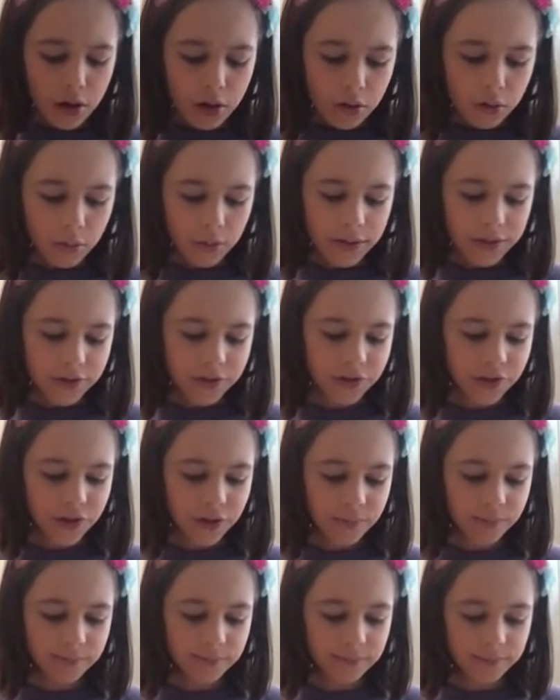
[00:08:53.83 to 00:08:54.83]
which
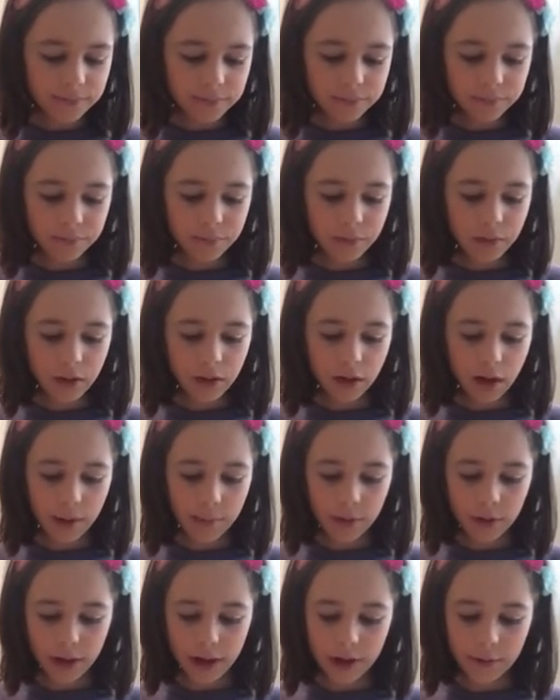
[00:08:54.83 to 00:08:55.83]
I'm
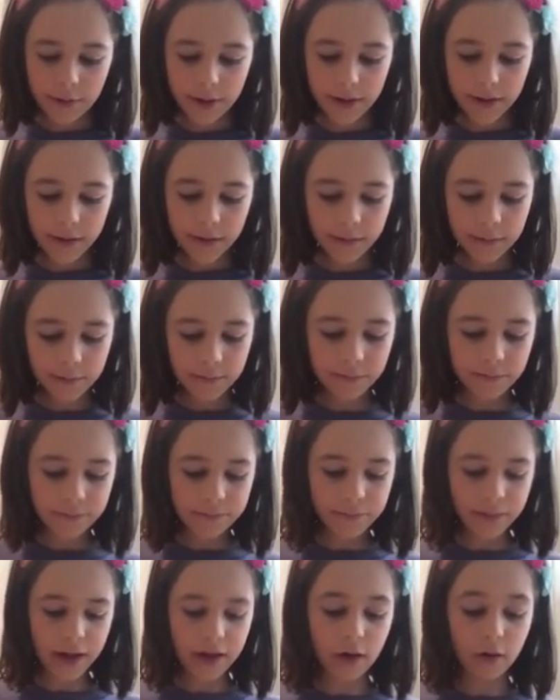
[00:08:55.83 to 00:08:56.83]
okay with.
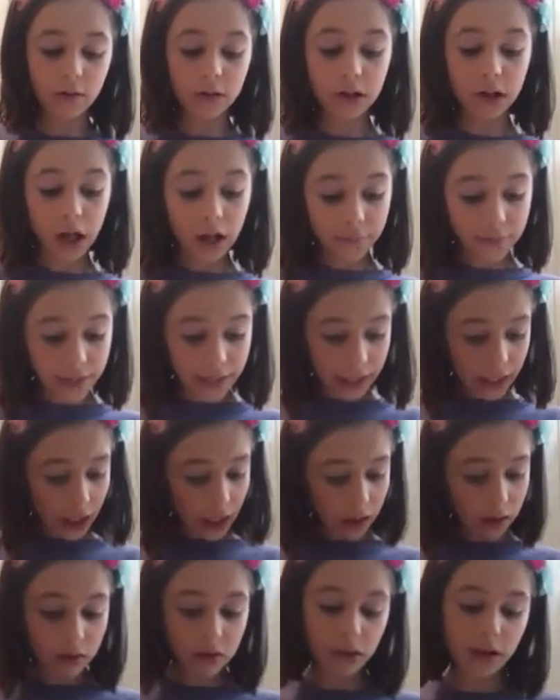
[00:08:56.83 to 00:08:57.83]
I don't love it. I
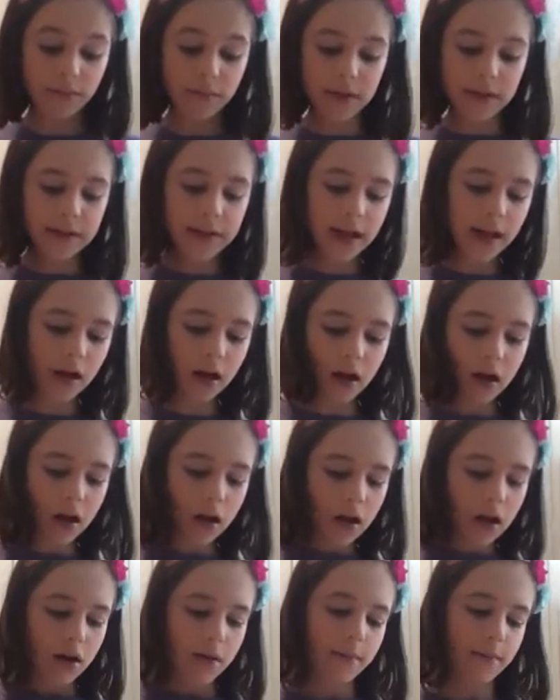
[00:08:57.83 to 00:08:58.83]
don't love the scent,
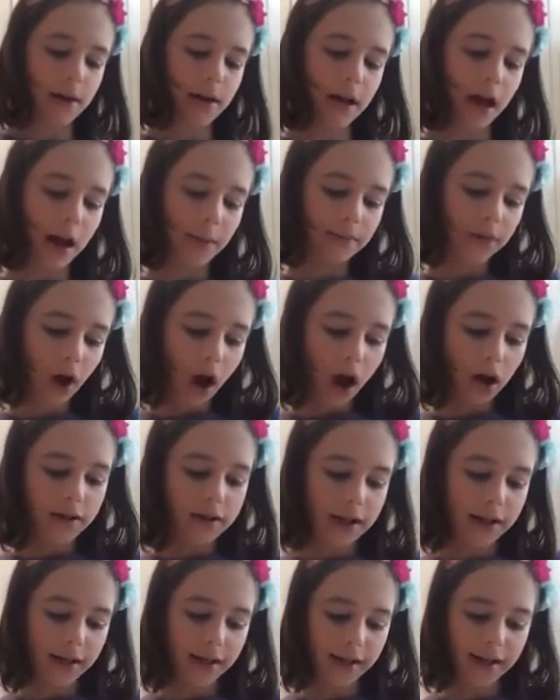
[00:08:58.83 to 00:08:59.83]
but I'm not
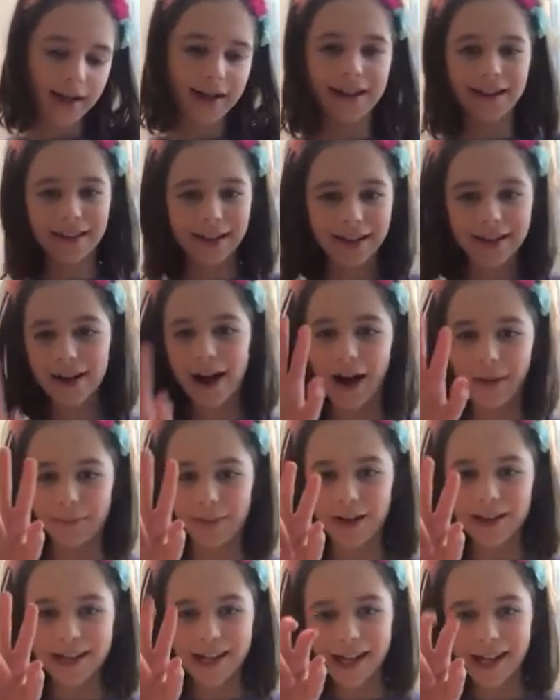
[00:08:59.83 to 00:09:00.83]
taking
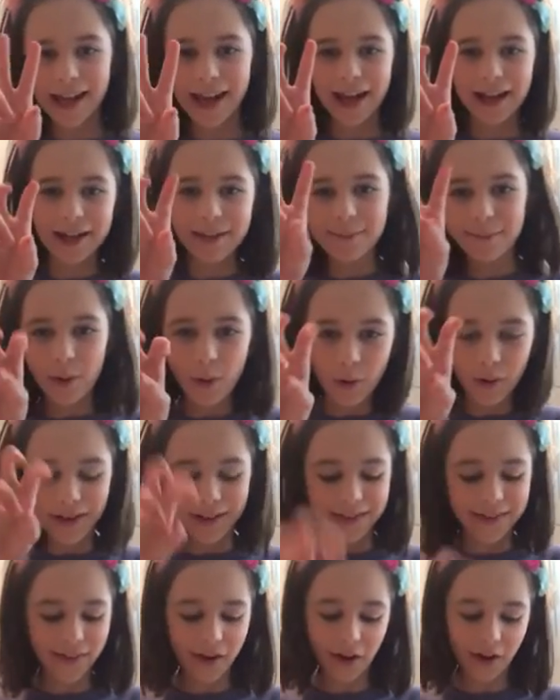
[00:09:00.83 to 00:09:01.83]
any
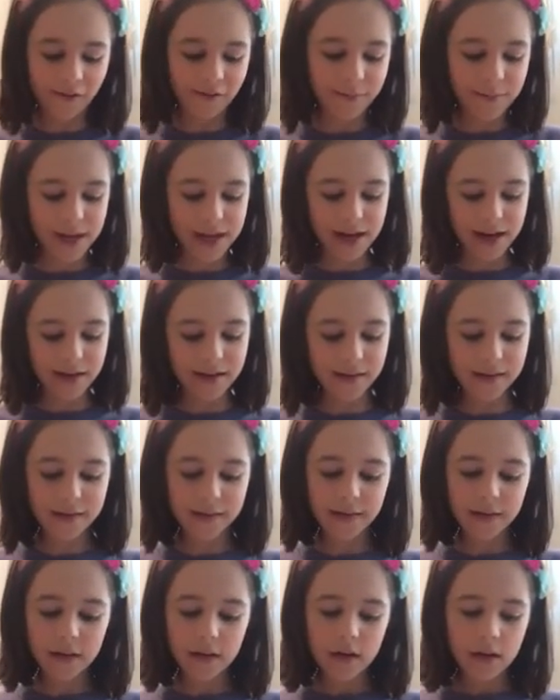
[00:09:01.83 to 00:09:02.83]
points off because,
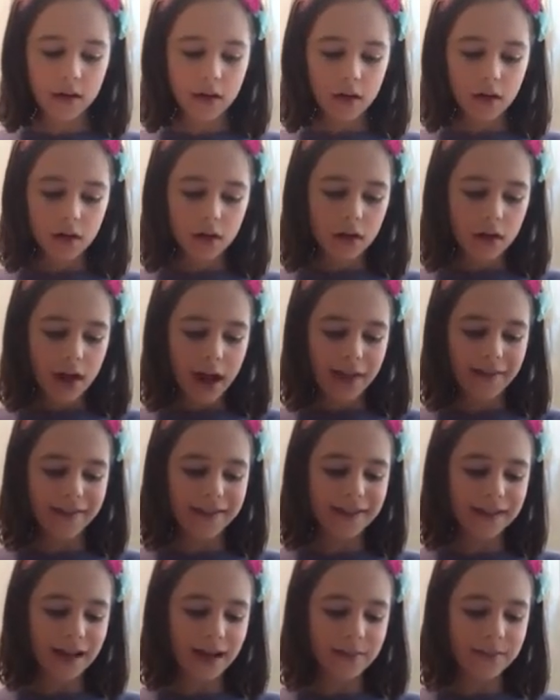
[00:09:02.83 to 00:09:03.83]
and the
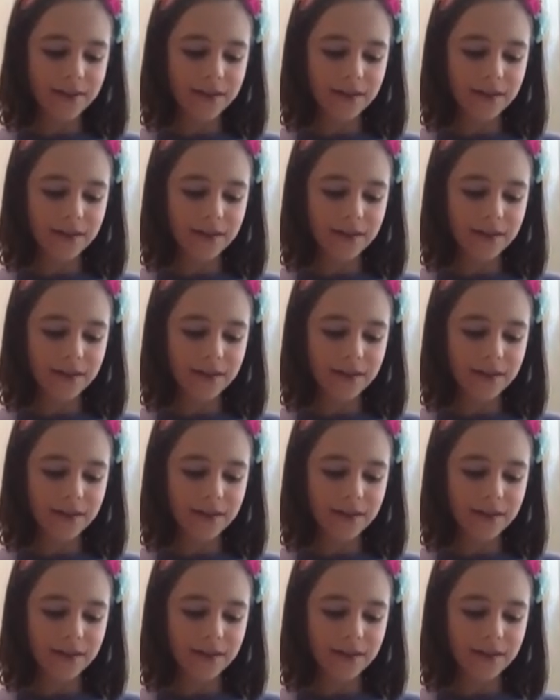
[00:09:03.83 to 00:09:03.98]
slime's